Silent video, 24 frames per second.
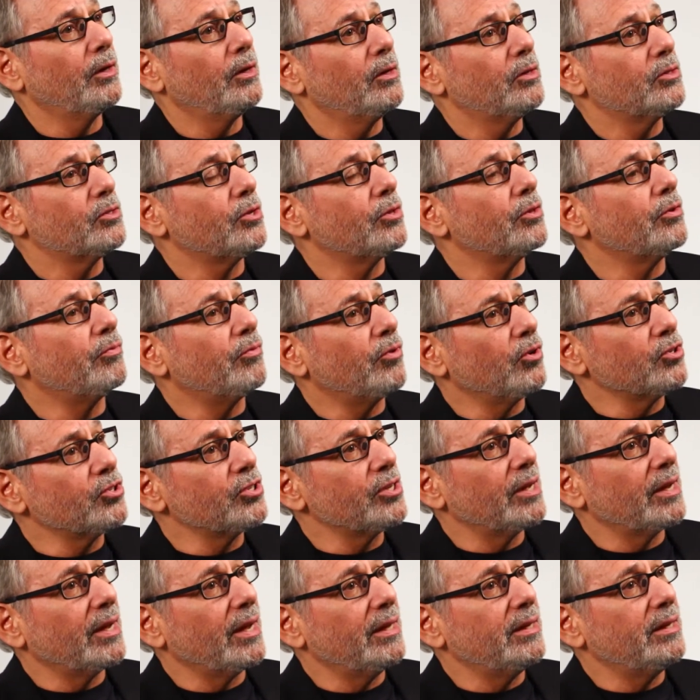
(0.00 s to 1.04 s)
So the first
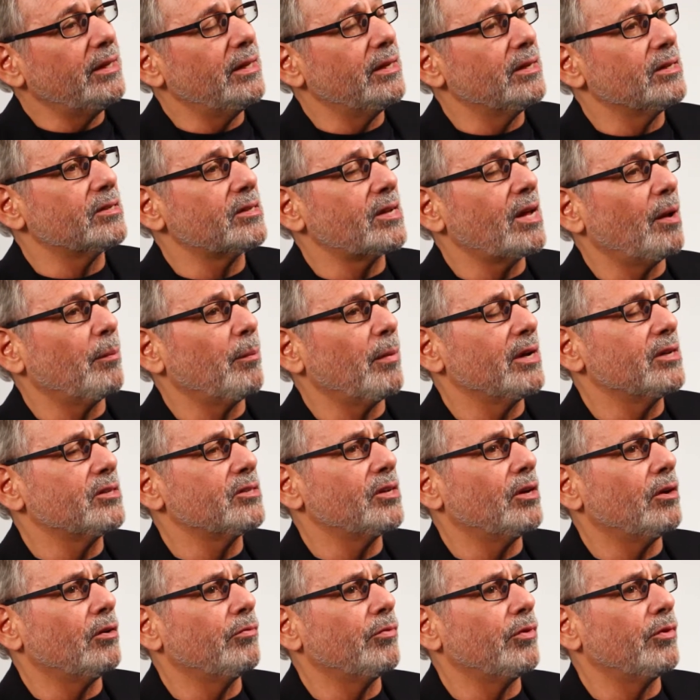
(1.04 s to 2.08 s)
thing I did is got
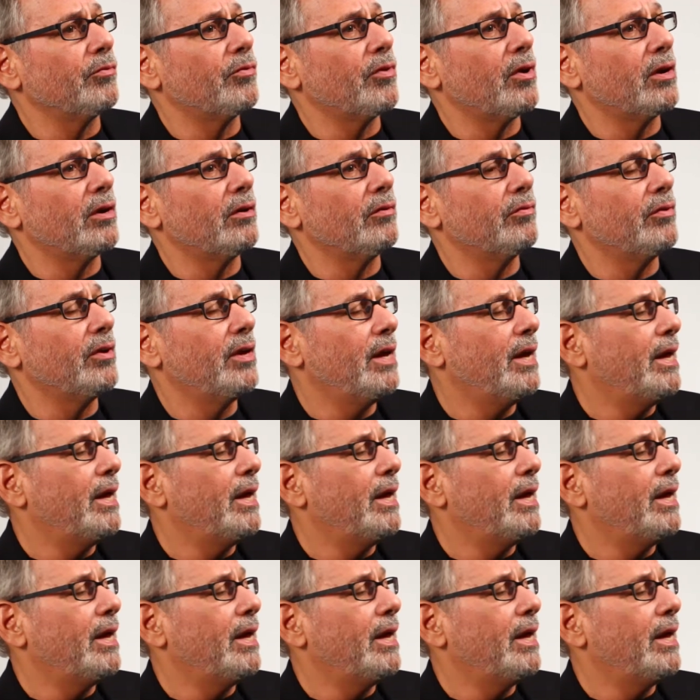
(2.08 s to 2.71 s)
myself in front of